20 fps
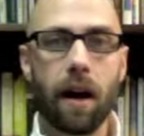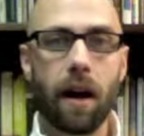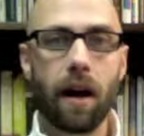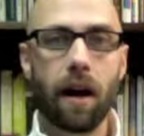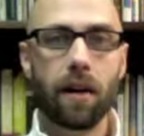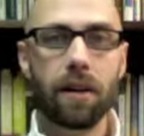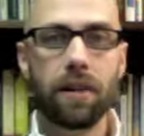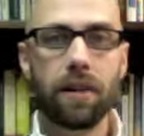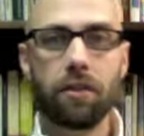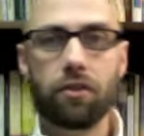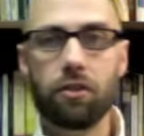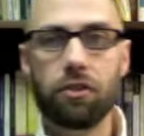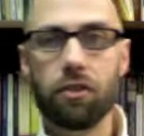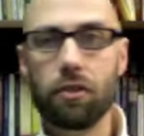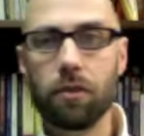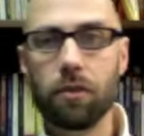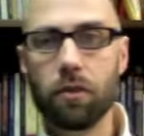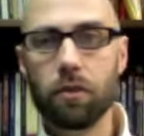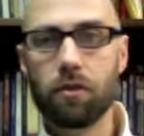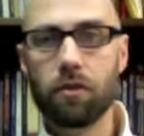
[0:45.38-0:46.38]

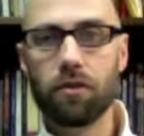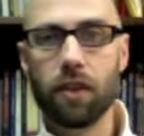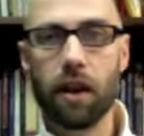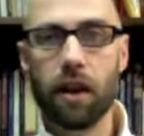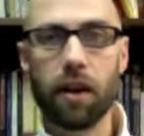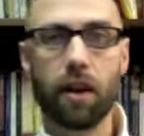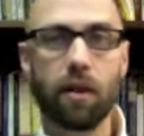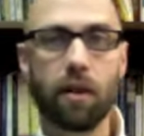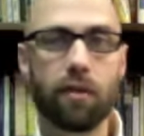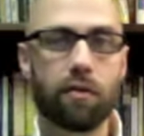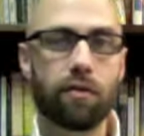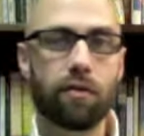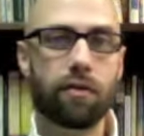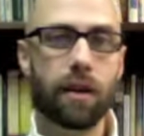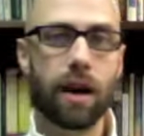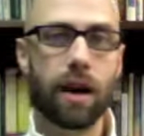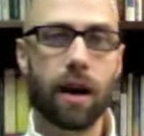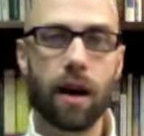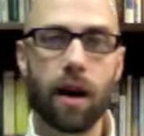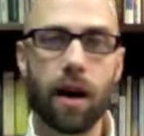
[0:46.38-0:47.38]
issues of
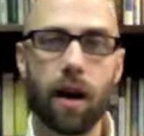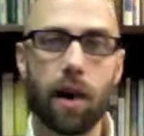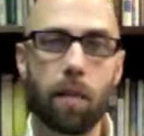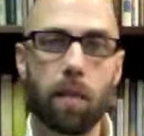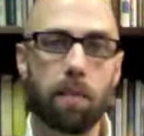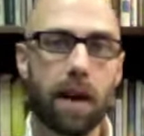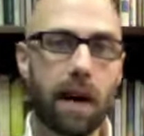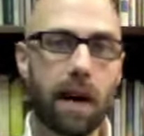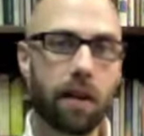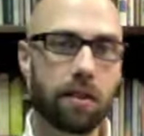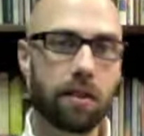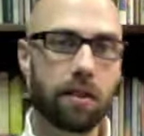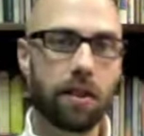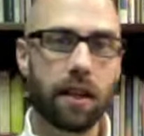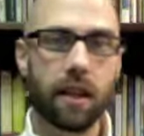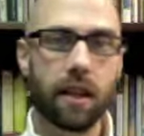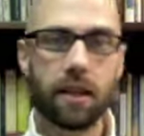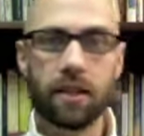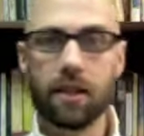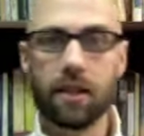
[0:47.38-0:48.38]

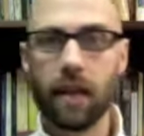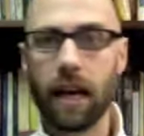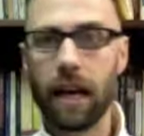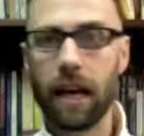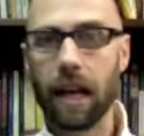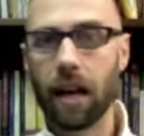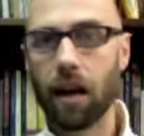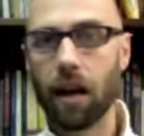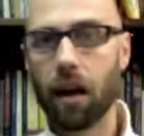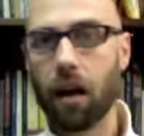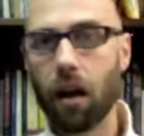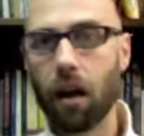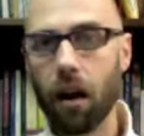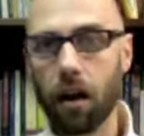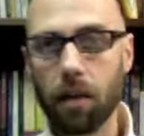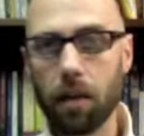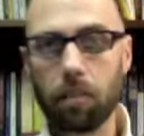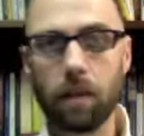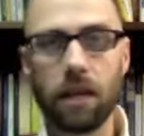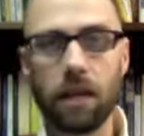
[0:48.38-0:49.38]
politics and
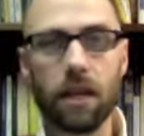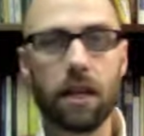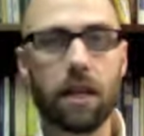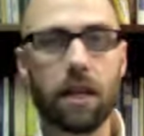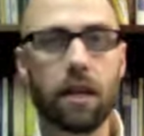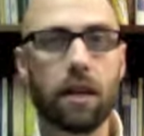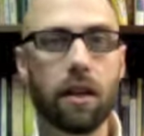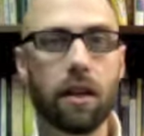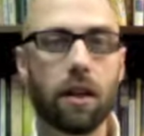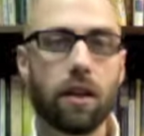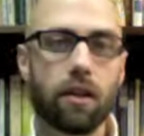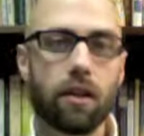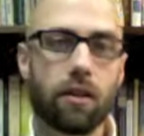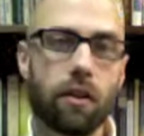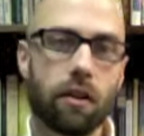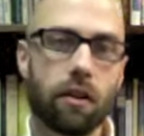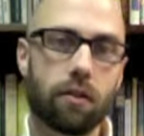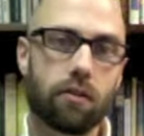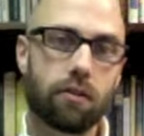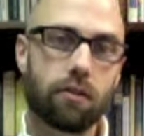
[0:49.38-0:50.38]
economy
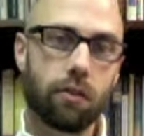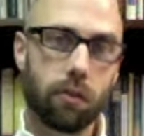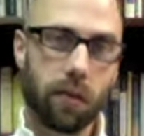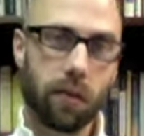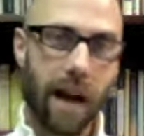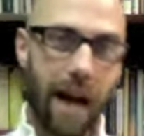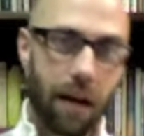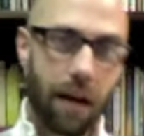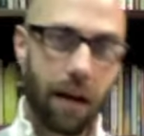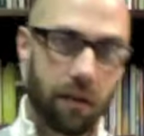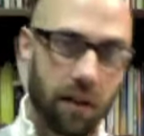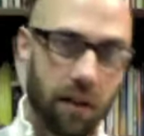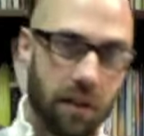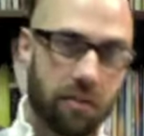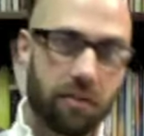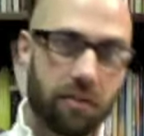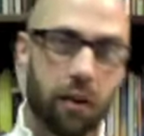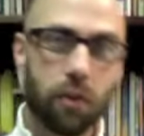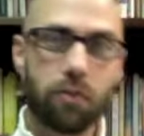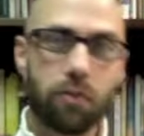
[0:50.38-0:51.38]
surrounding
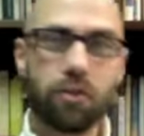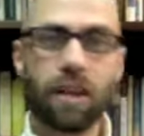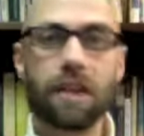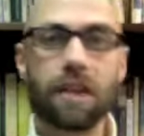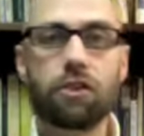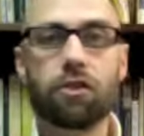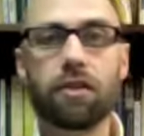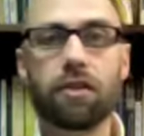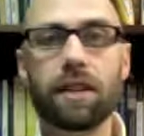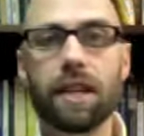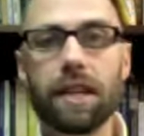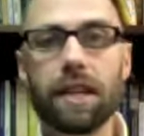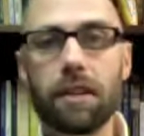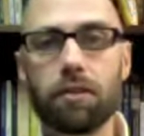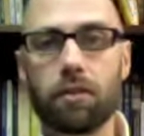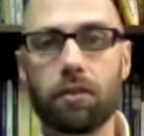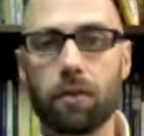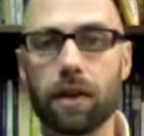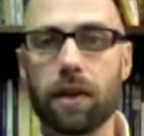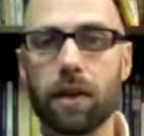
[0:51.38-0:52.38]
first century
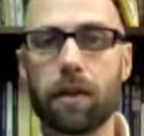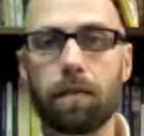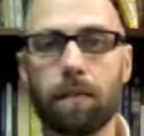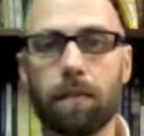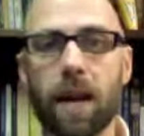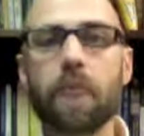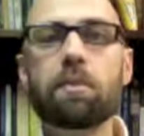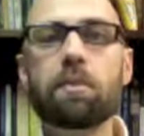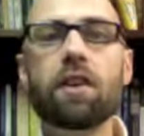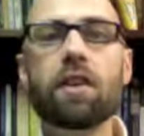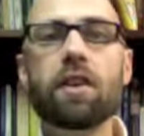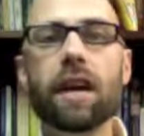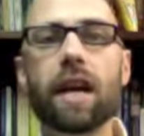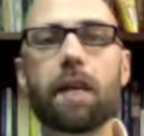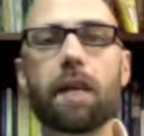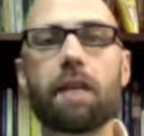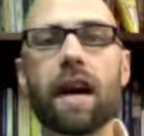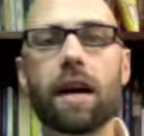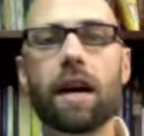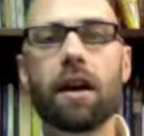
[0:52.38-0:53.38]
Israel. I'm talking
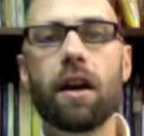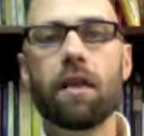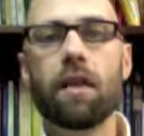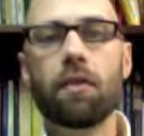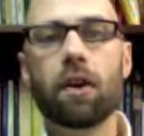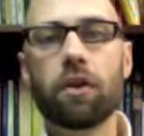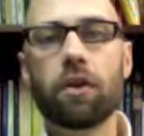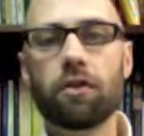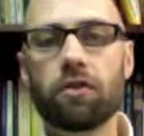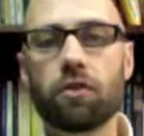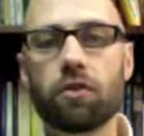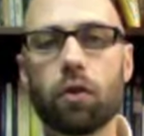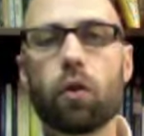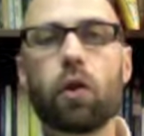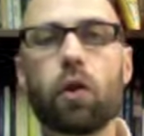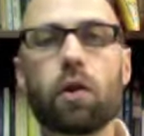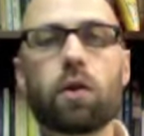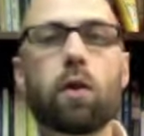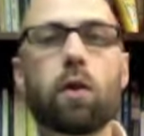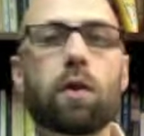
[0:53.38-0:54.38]
about the
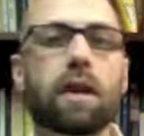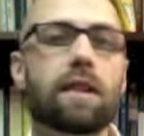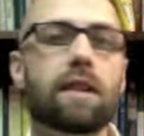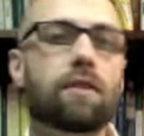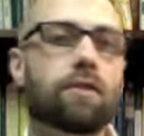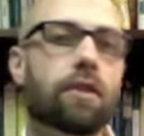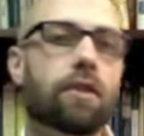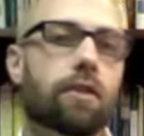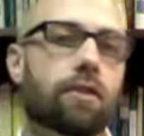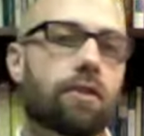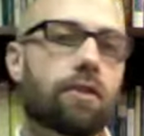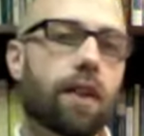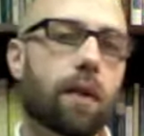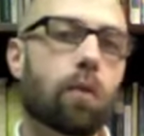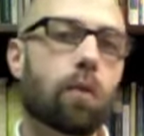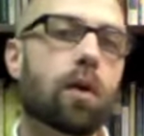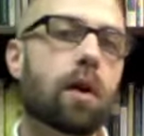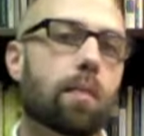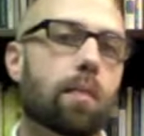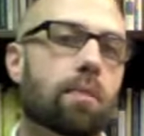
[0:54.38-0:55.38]
historical concerns that
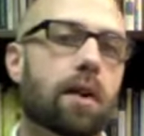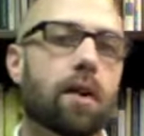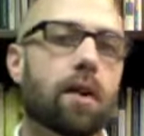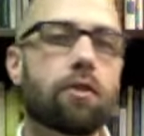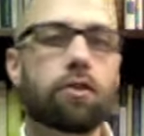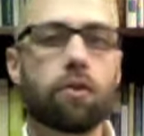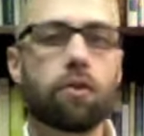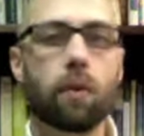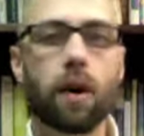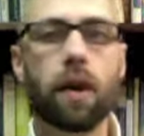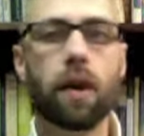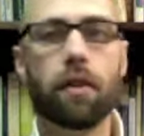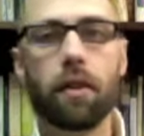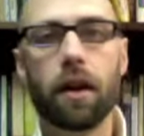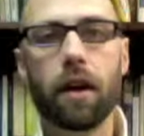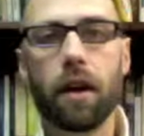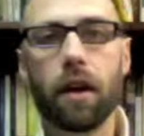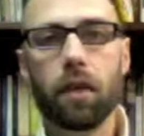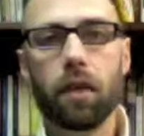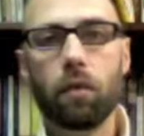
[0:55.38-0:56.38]
we're approached with
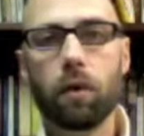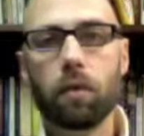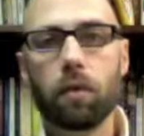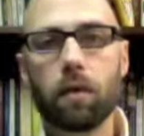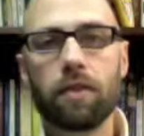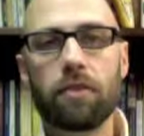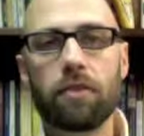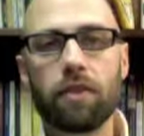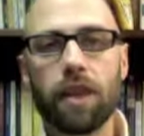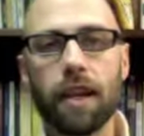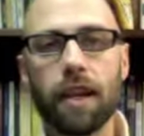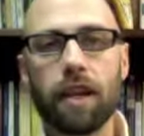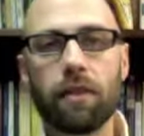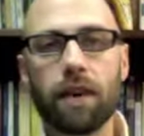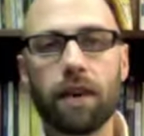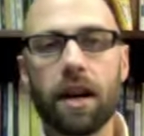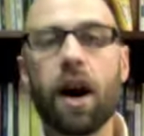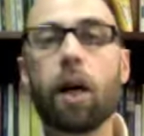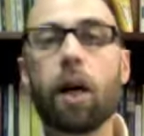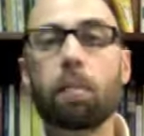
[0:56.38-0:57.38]
when we study the
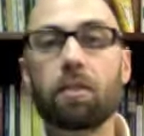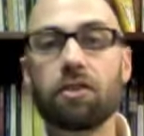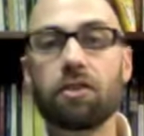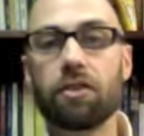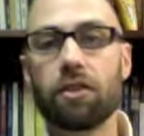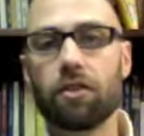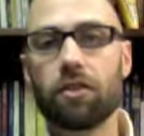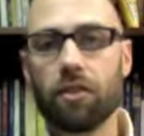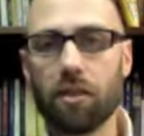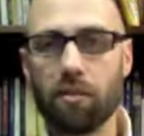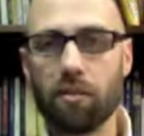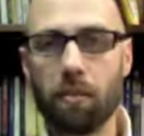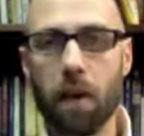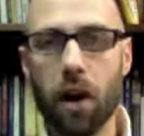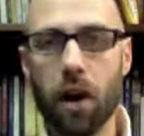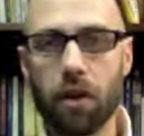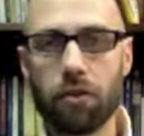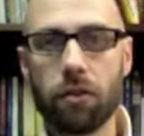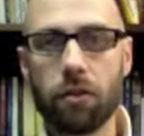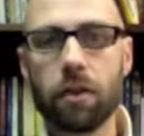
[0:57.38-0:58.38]
composition of
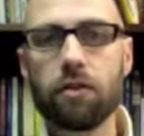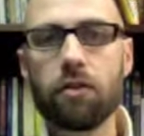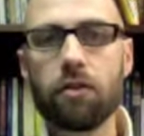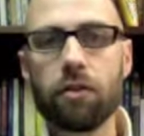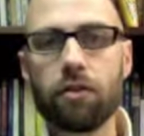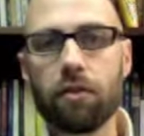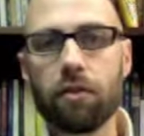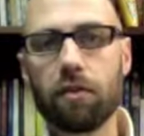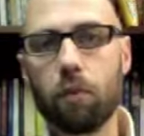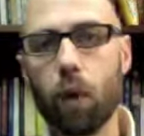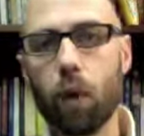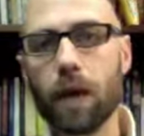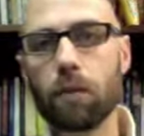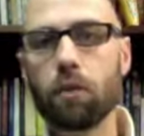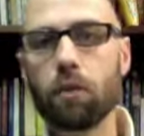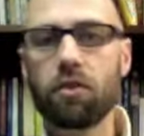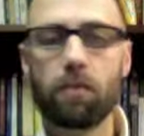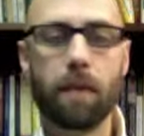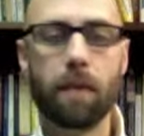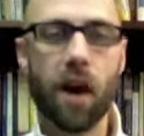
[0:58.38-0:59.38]
Mark. So issues of when
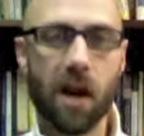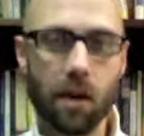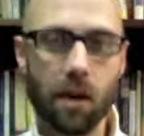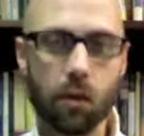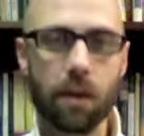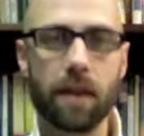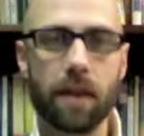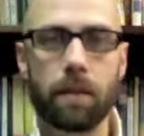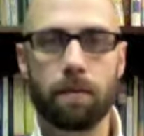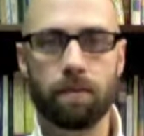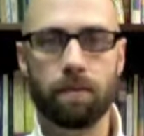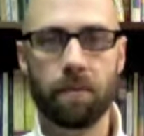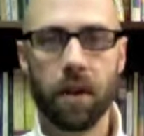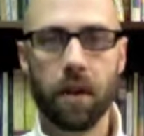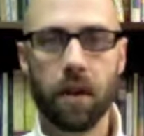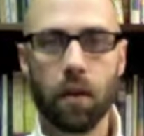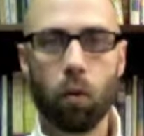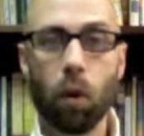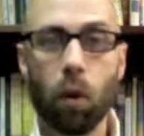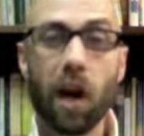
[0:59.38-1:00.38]
was Mark written?
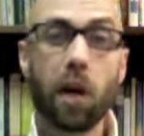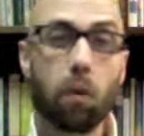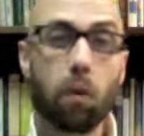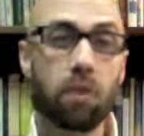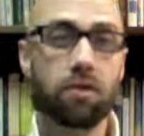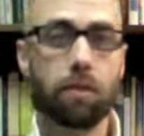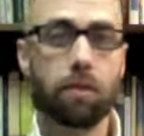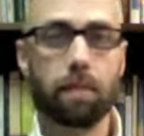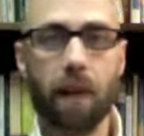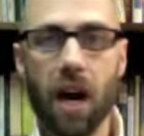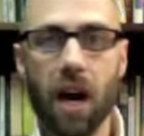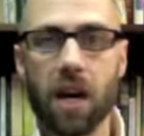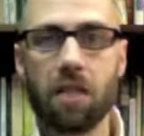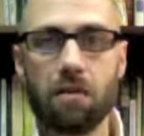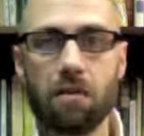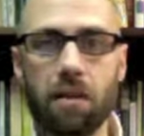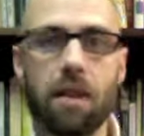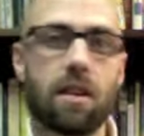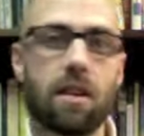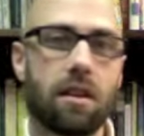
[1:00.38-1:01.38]
Where was Mark
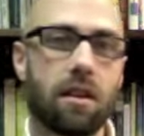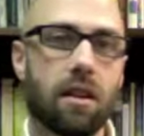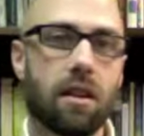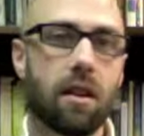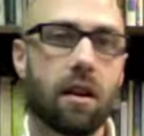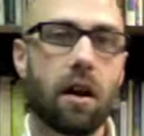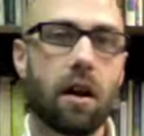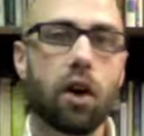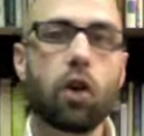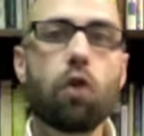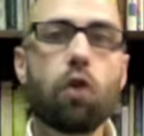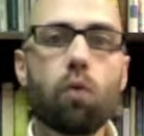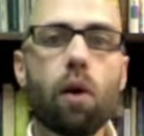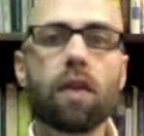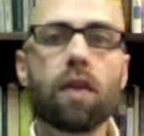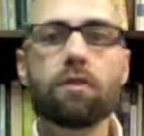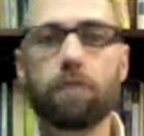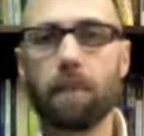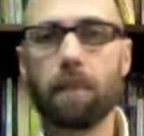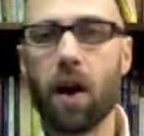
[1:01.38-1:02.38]
written? Who
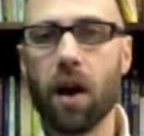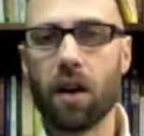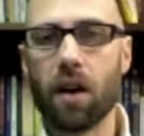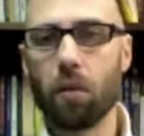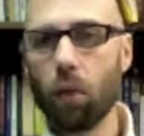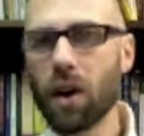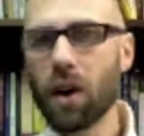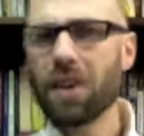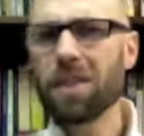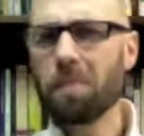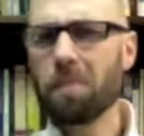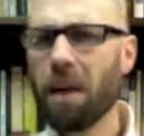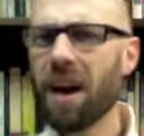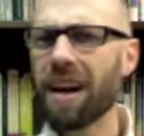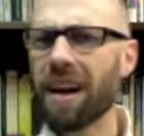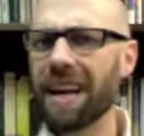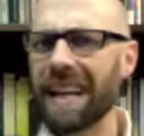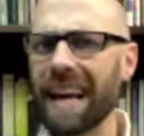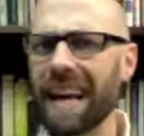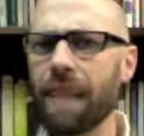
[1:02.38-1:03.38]
was Mark? Where did
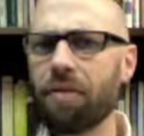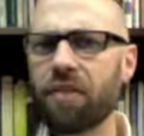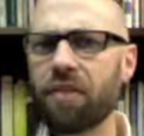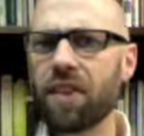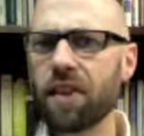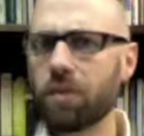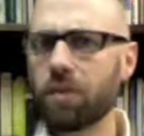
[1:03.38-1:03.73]
Mark get these